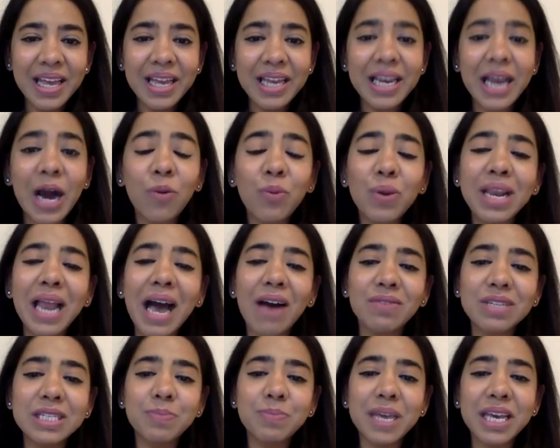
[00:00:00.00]
Now we'll have
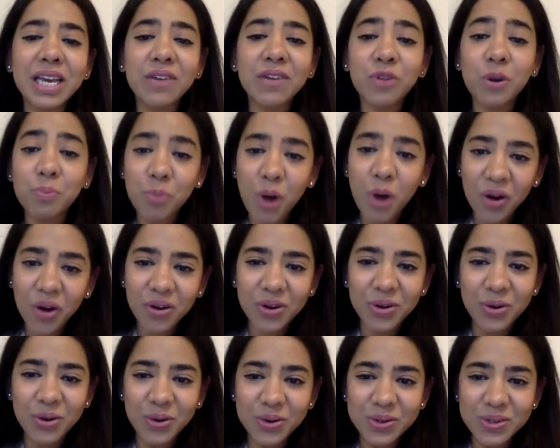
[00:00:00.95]
a speaker from
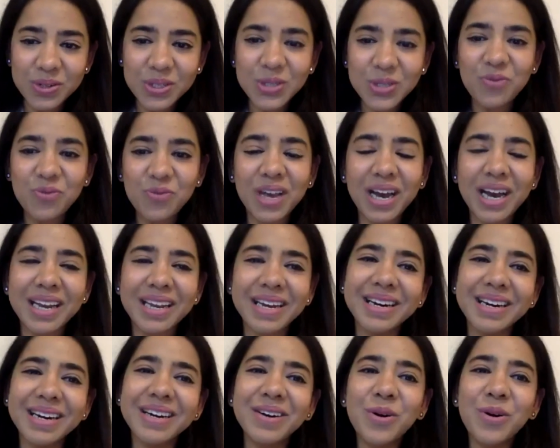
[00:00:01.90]
Morocco.
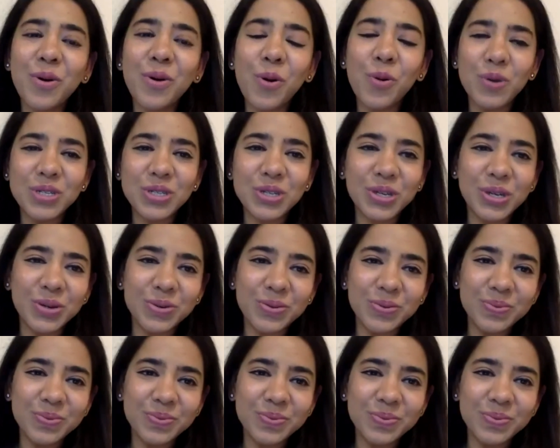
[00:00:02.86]
Sufiana, over to you.